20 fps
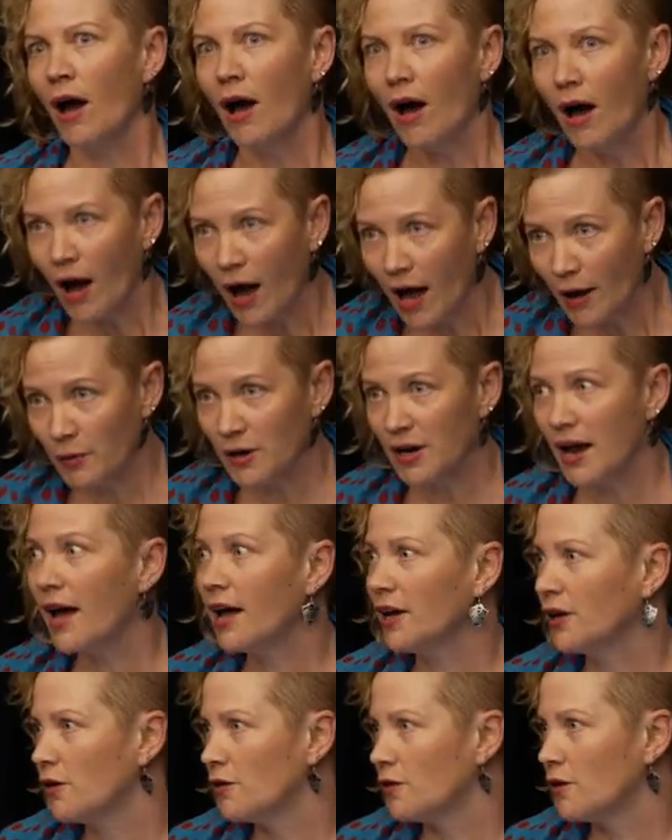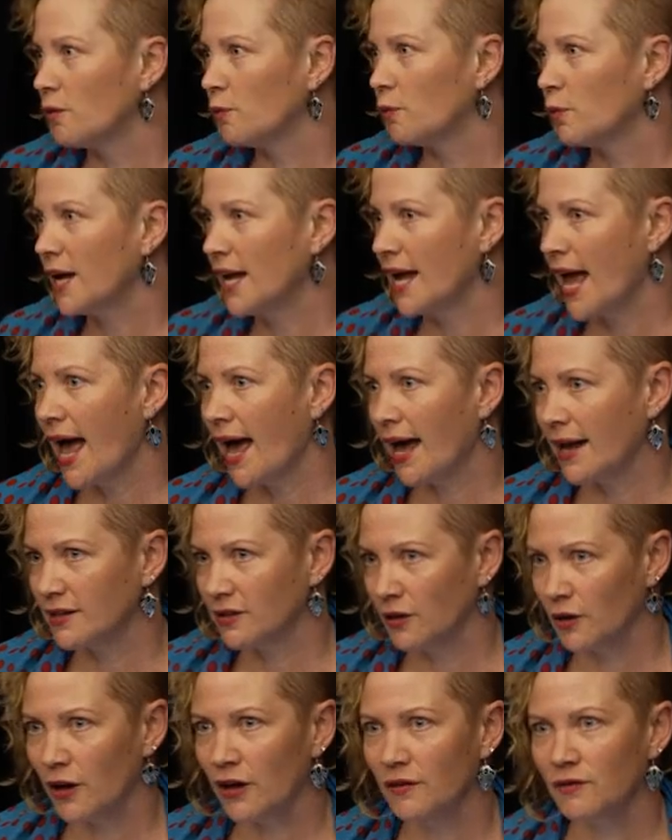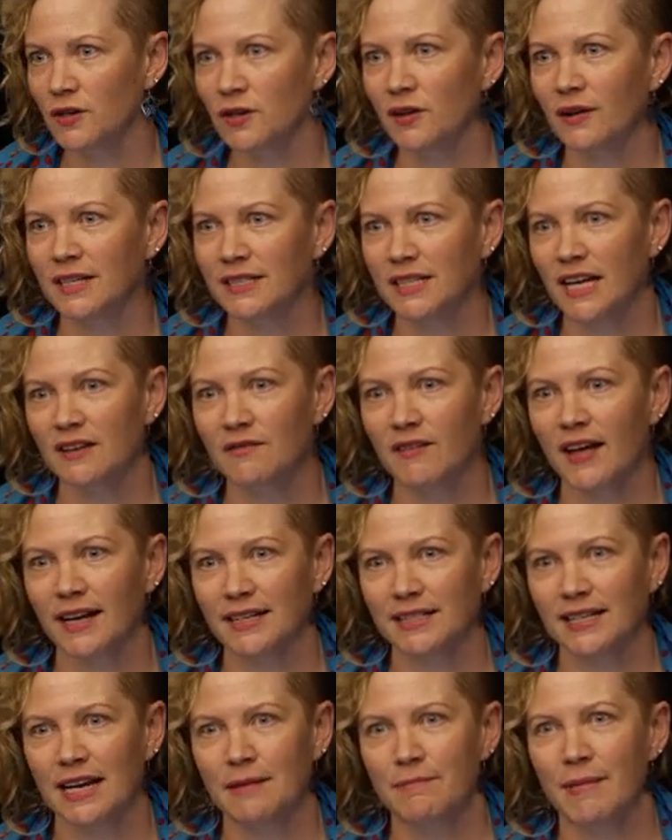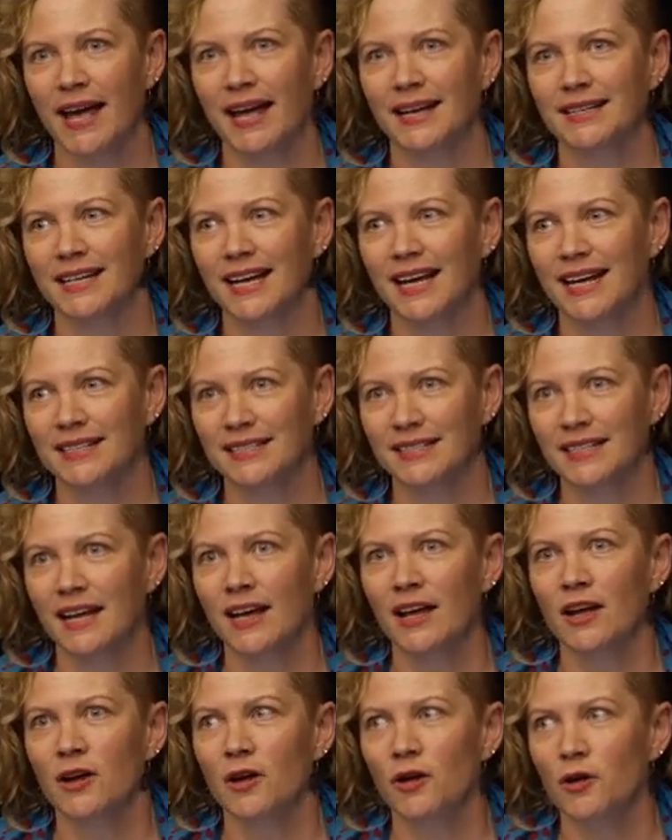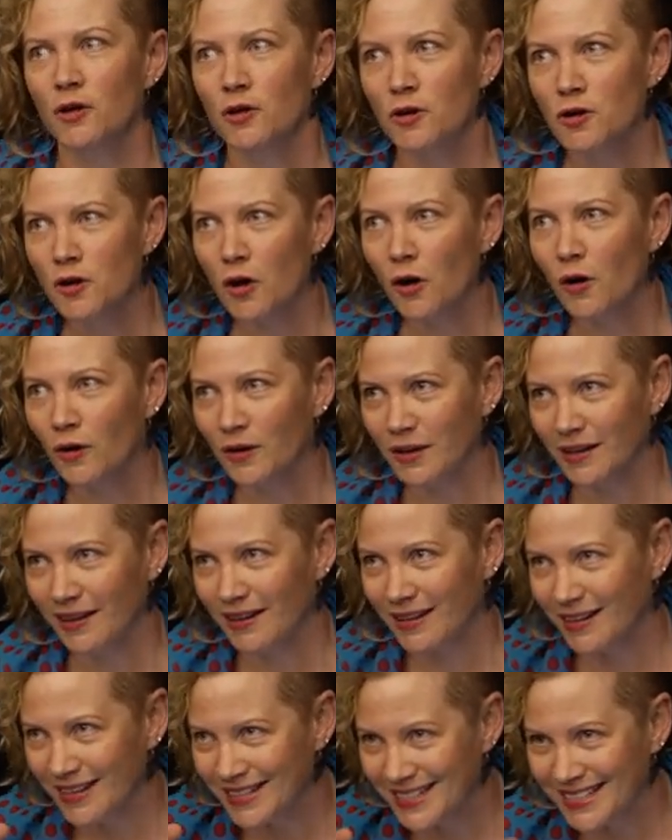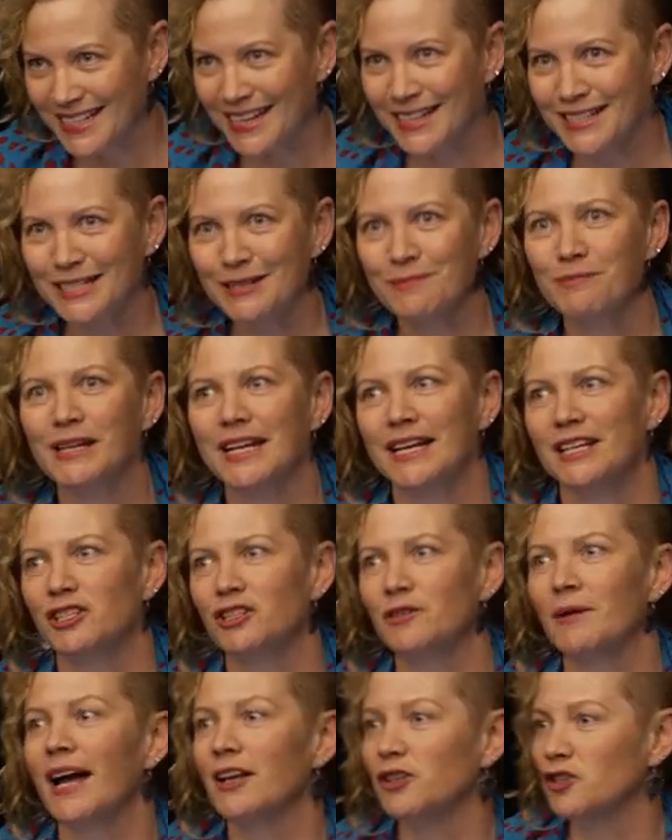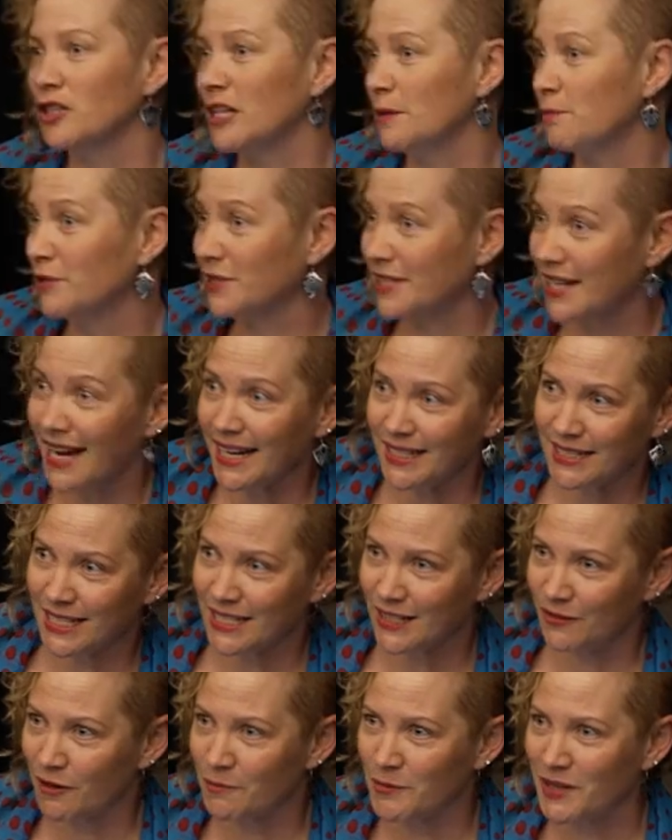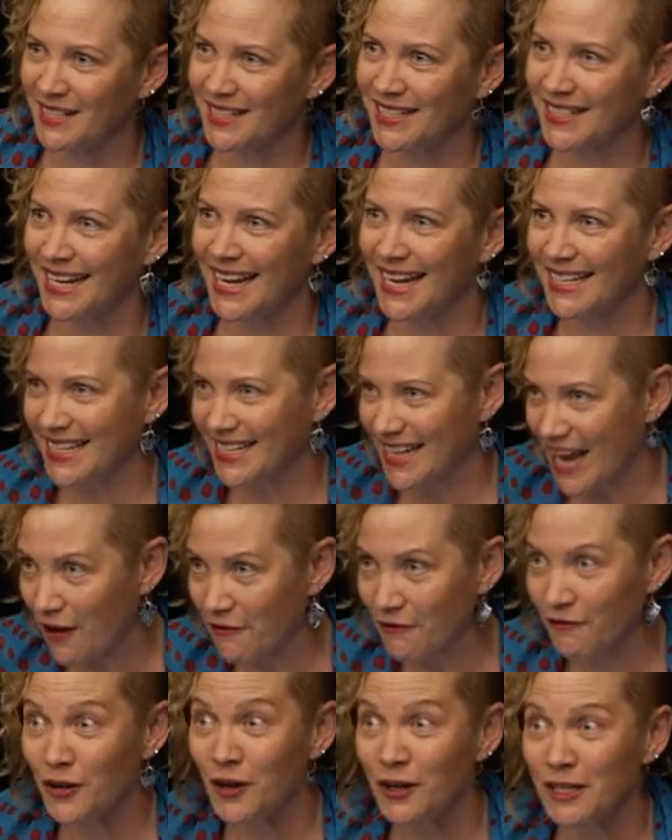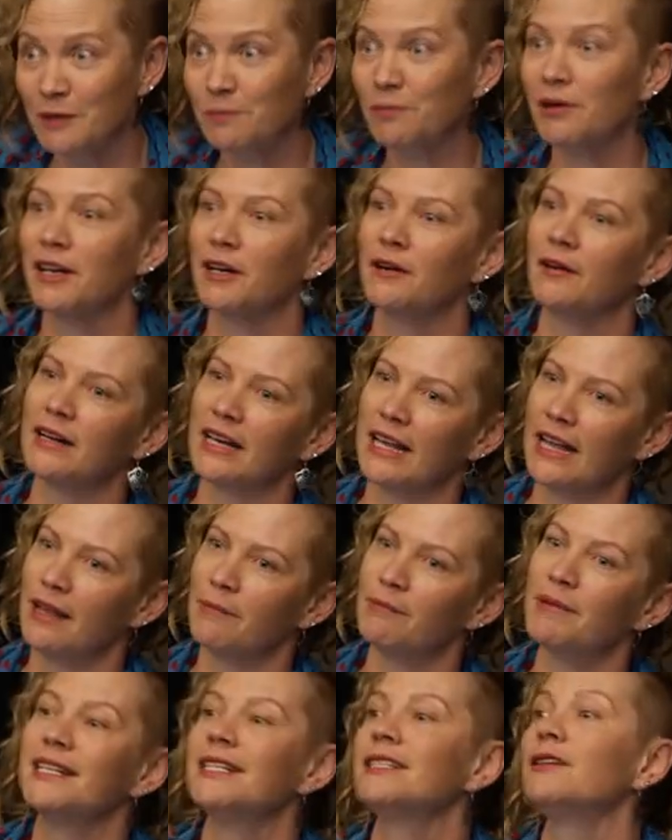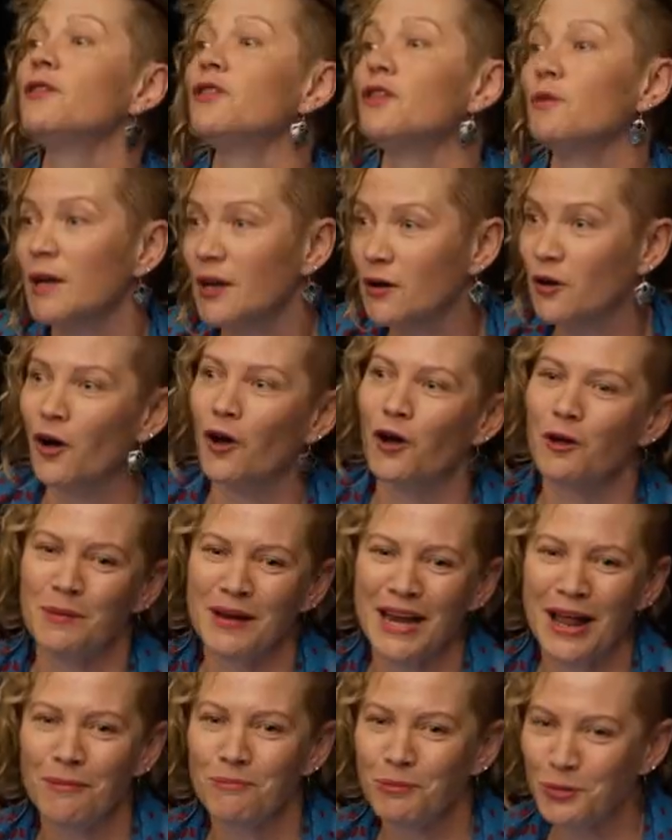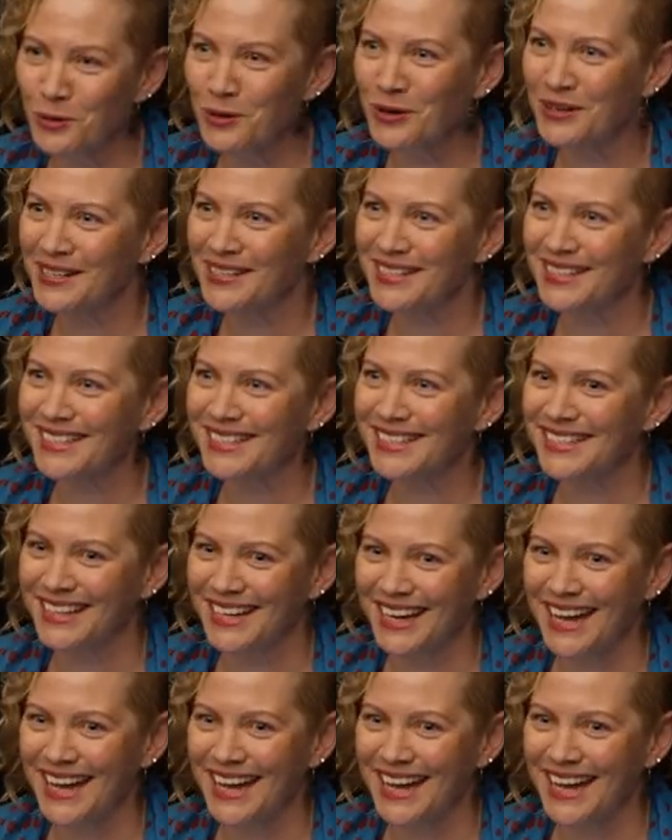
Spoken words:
I would argue that we had COVID-19 vaccine mandates not ostensibly to actually protect us from the disease as our first priority, but so that we could open our borders.